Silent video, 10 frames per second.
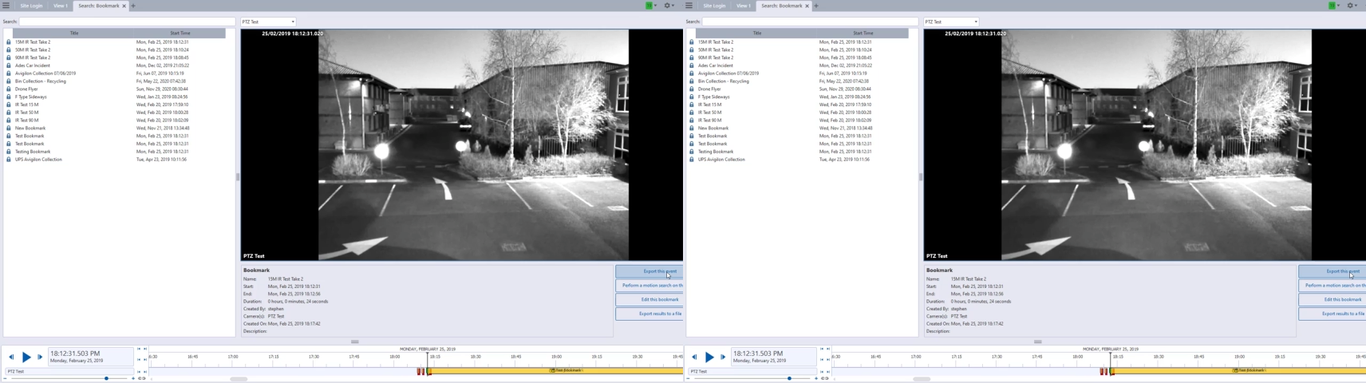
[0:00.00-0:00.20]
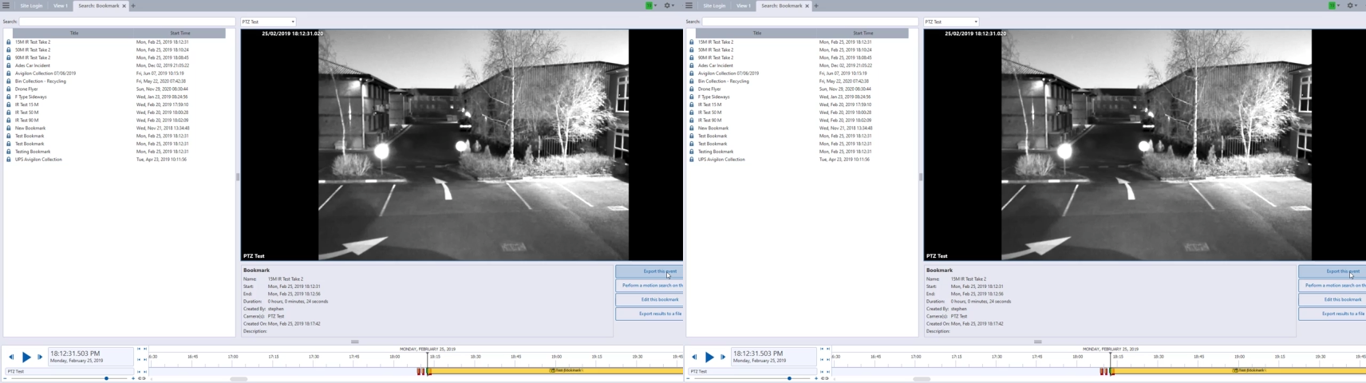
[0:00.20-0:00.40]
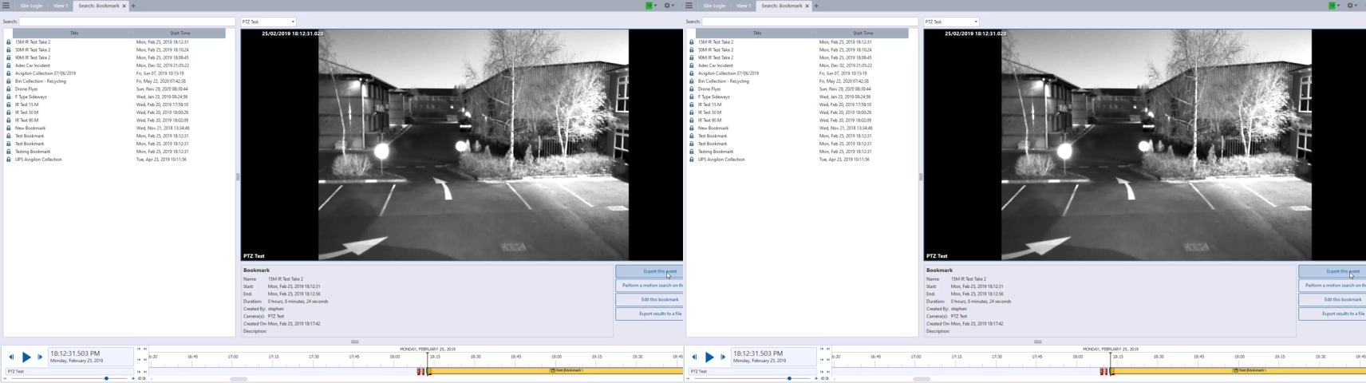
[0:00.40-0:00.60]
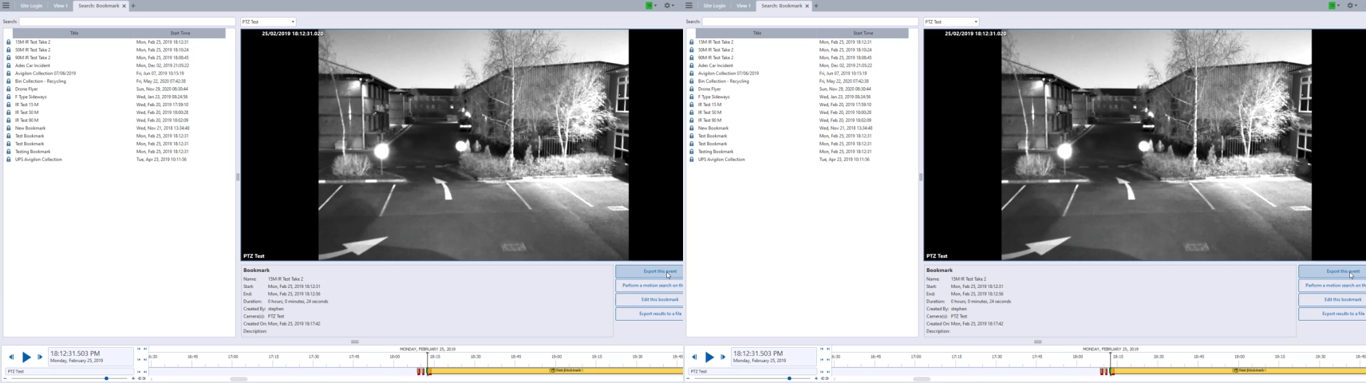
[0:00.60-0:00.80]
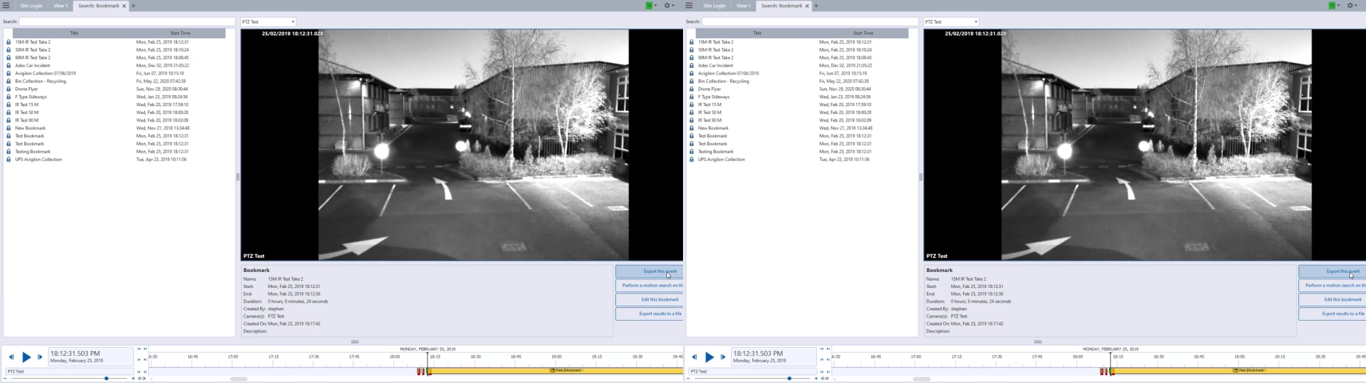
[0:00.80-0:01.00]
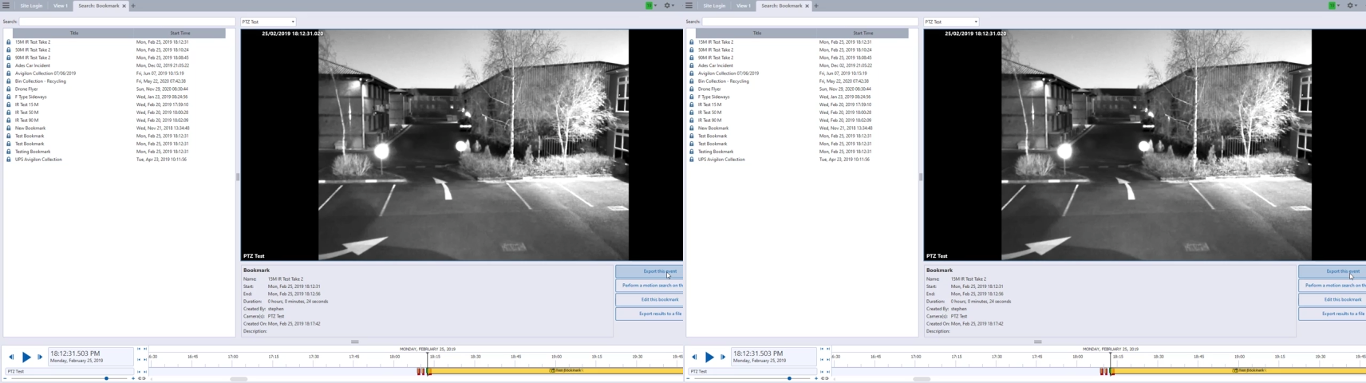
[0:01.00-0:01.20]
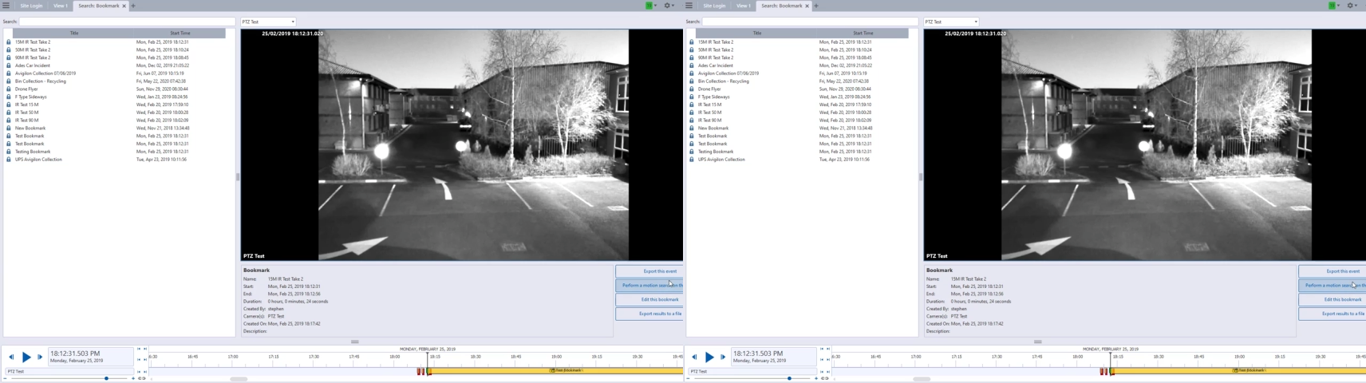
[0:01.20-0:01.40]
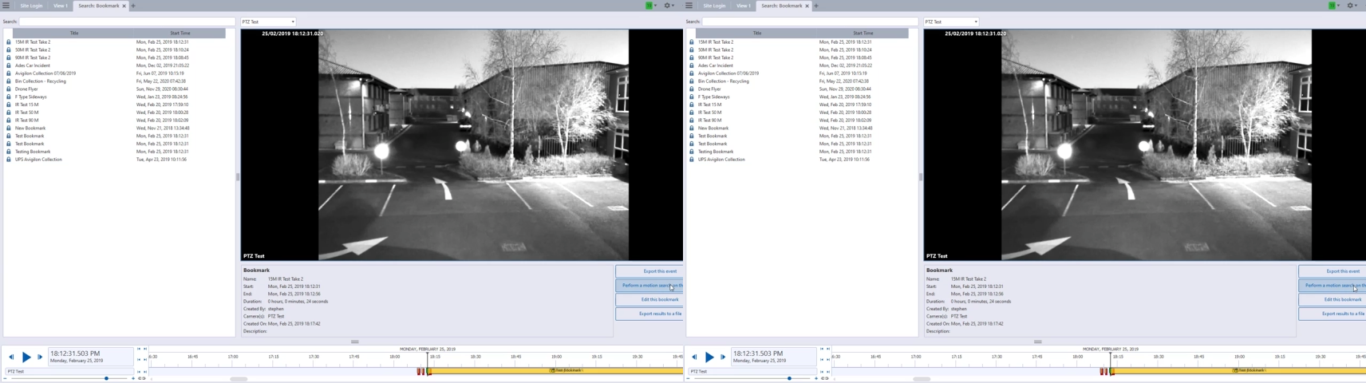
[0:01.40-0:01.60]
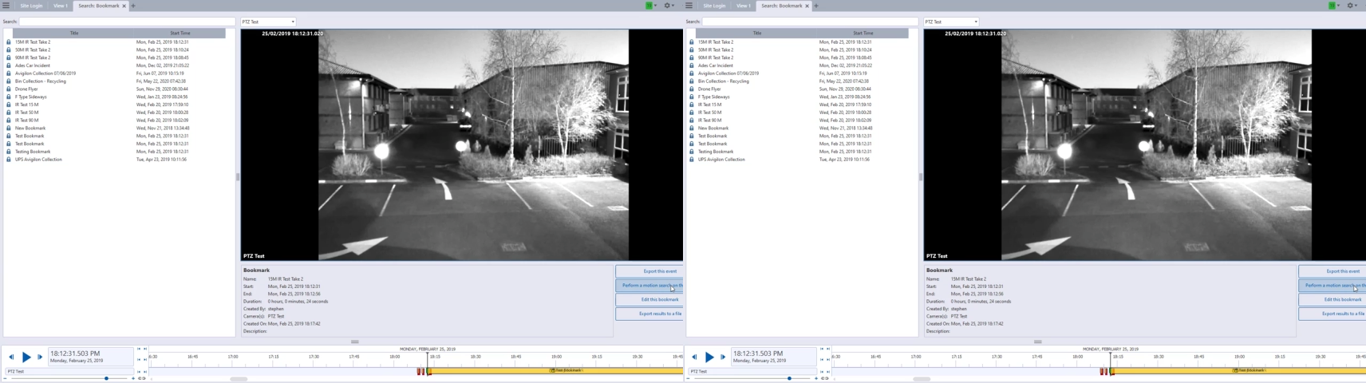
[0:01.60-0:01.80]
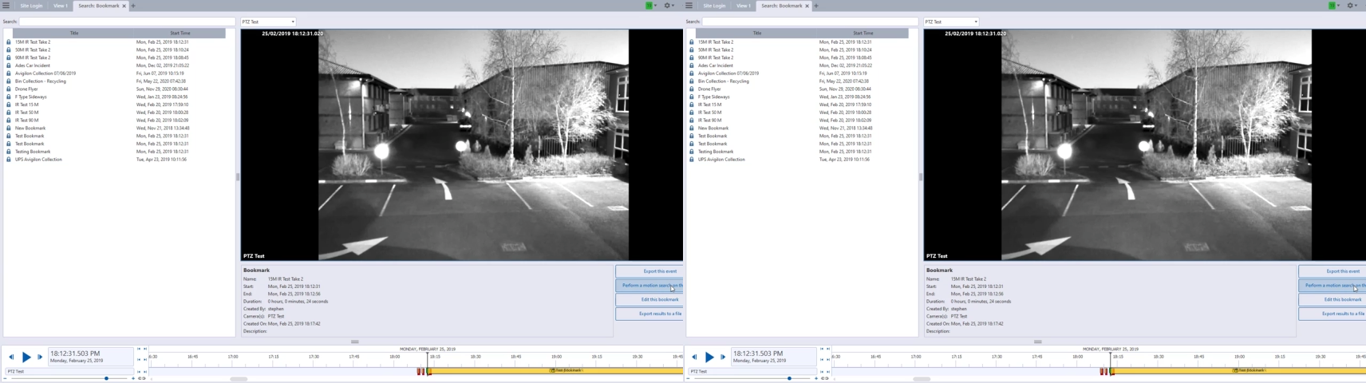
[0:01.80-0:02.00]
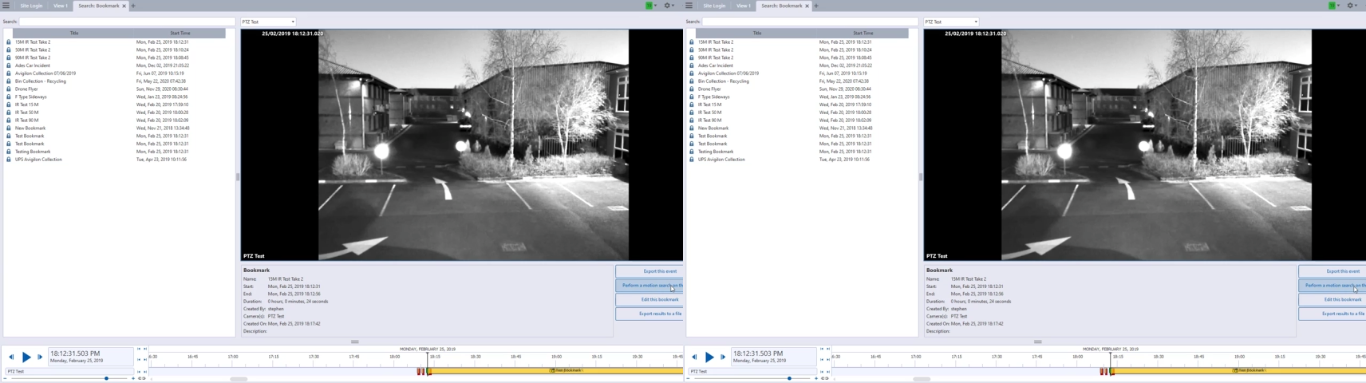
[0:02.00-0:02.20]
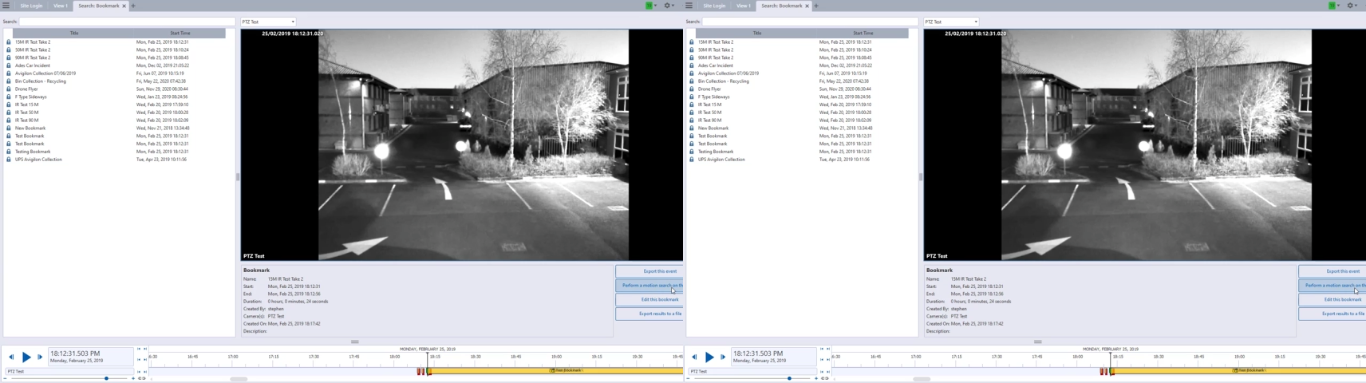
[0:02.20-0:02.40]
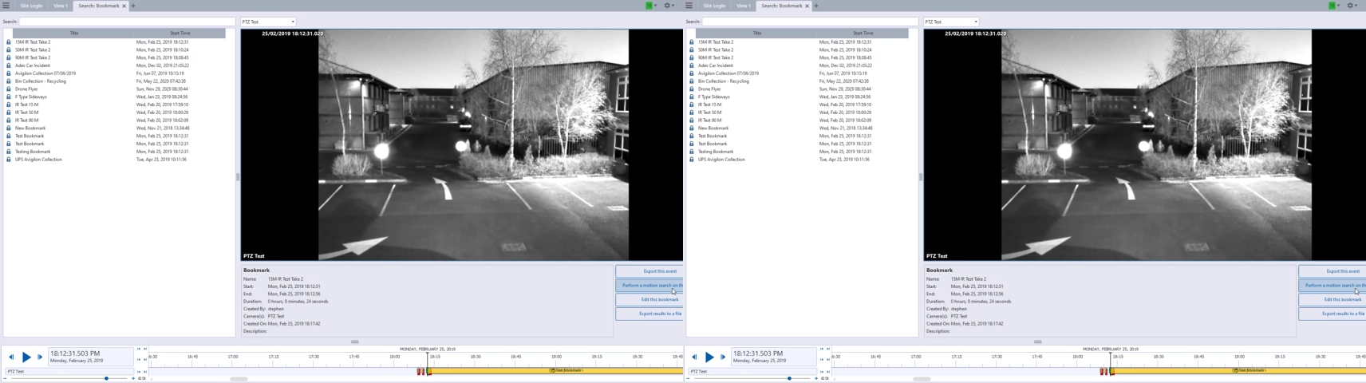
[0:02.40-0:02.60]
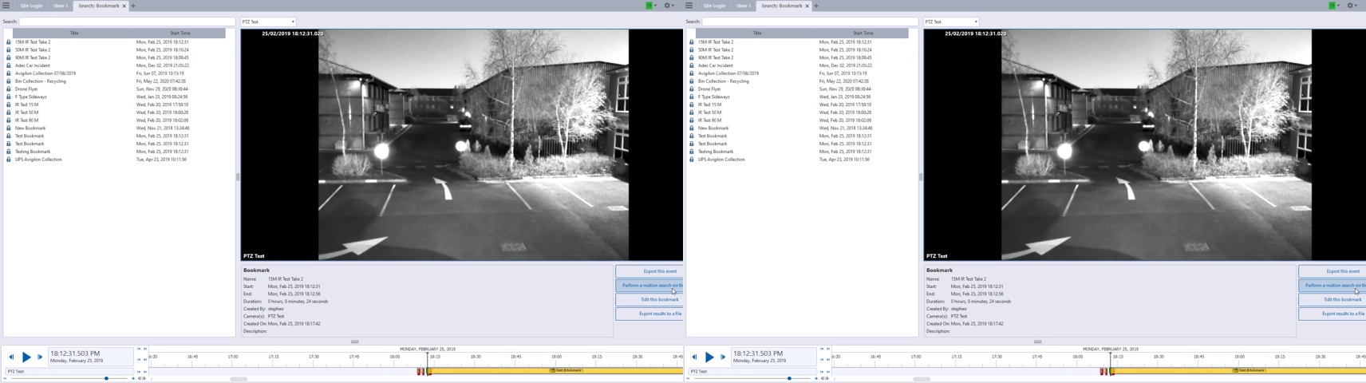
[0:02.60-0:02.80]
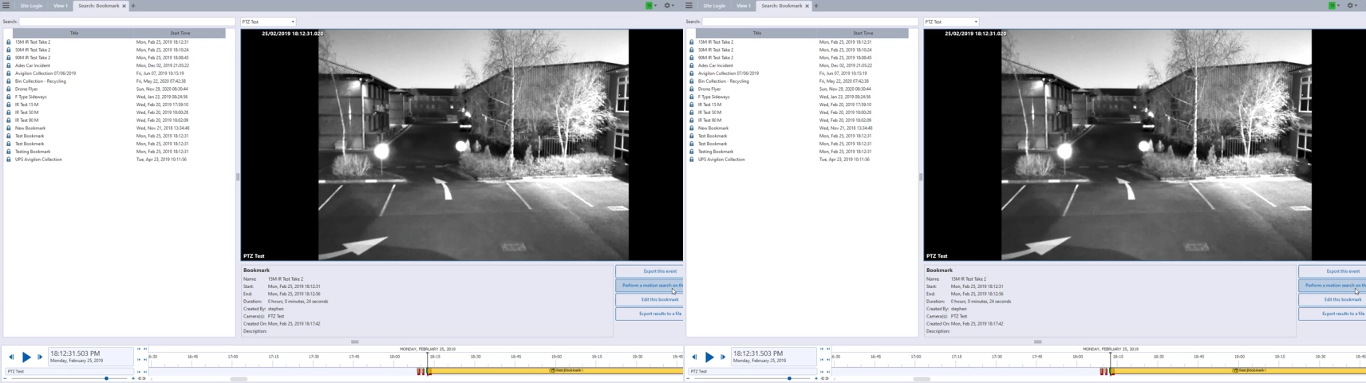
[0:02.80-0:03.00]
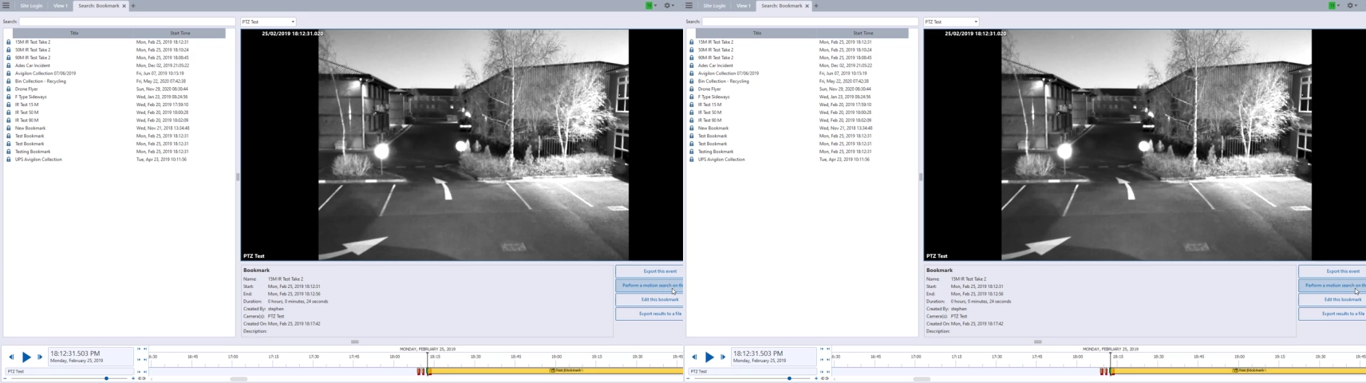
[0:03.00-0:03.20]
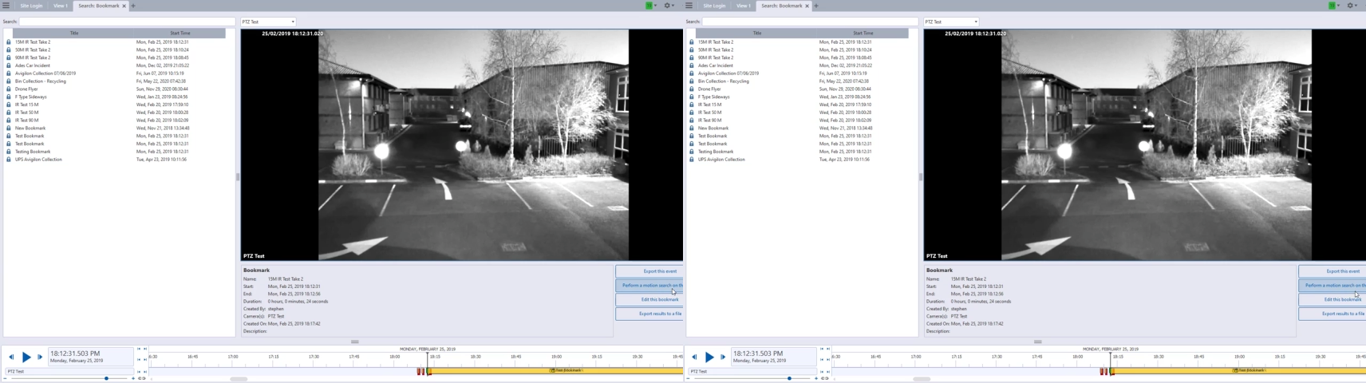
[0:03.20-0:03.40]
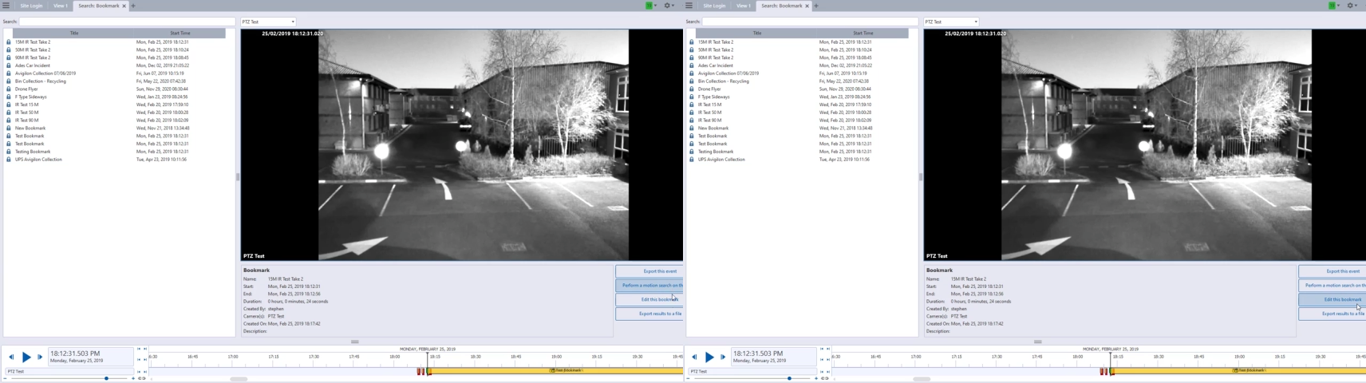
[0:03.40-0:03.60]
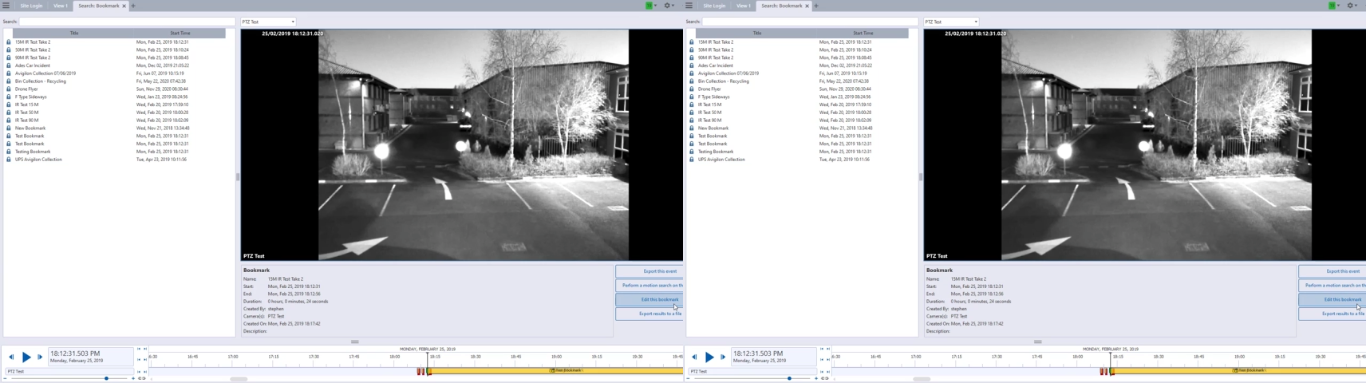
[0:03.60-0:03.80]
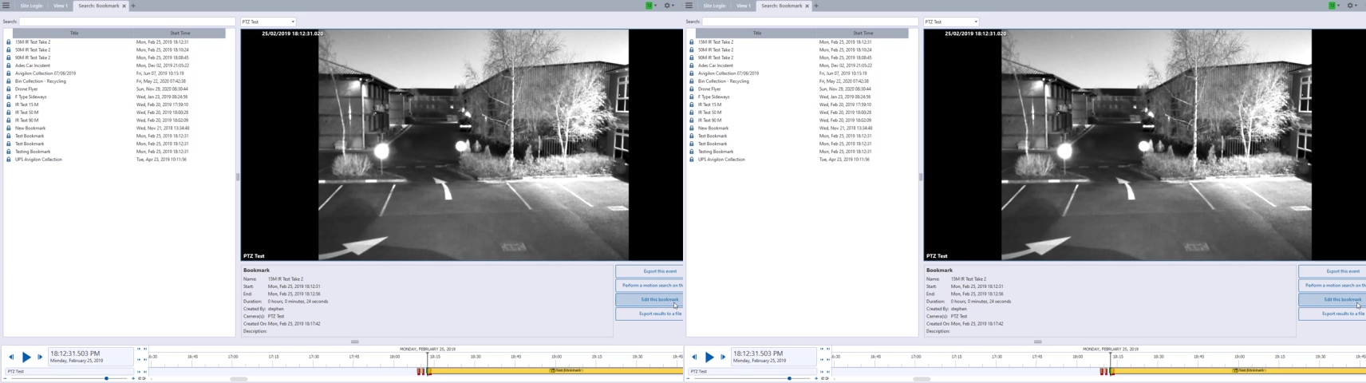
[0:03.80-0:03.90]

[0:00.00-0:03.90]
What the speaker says: Nobody's mouth can be seen.